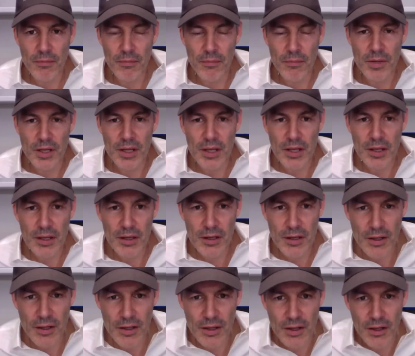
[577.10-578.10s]
me
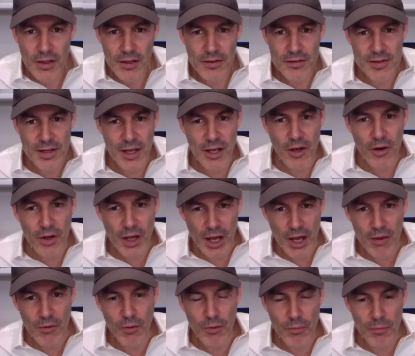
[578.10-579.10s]
saying,
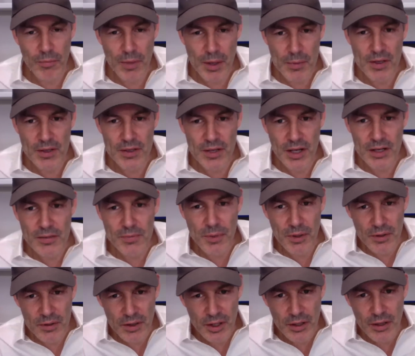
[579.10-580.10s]
okay, well, maybe it does,
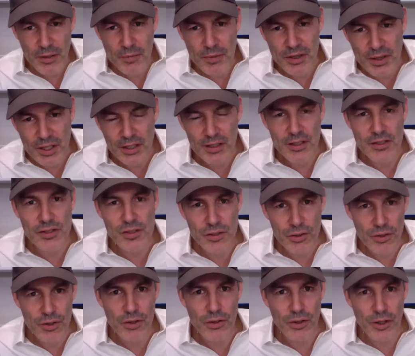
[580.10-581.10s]
but l- let me think this
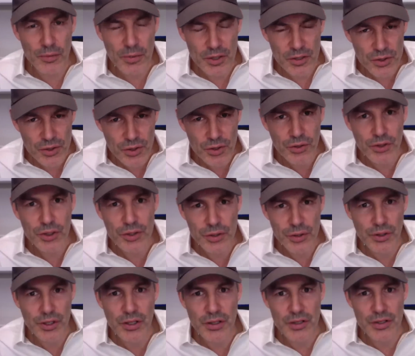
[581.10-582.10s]
through. Let me truly,
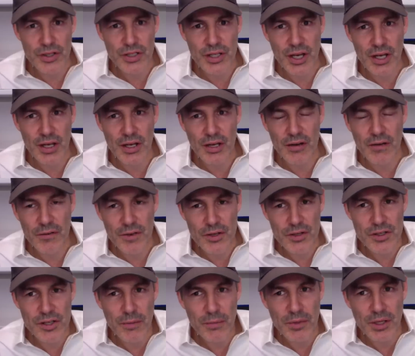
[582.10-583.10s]
truly understand it. And if
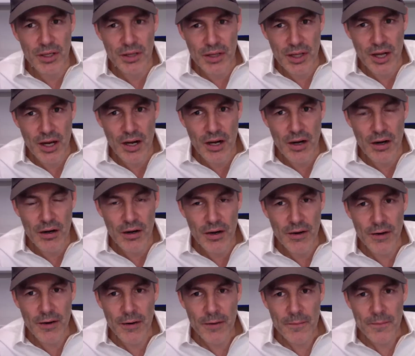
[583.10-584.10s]
there's something there
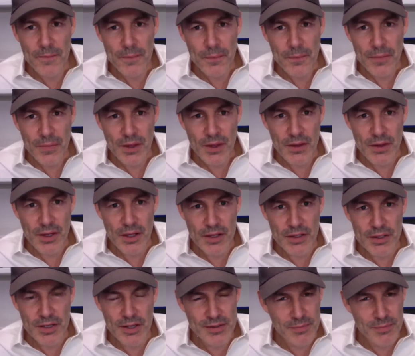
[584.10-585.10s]

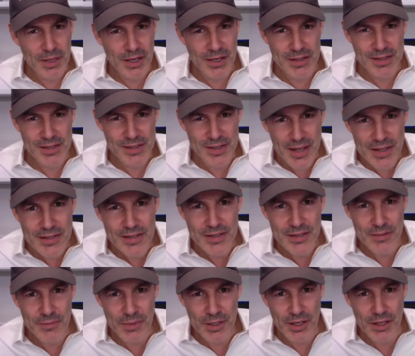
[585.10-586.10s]
that doesn't make sense
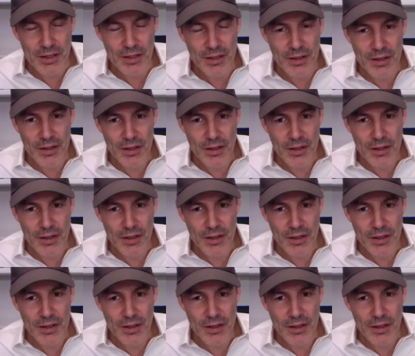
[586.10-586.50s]
to me,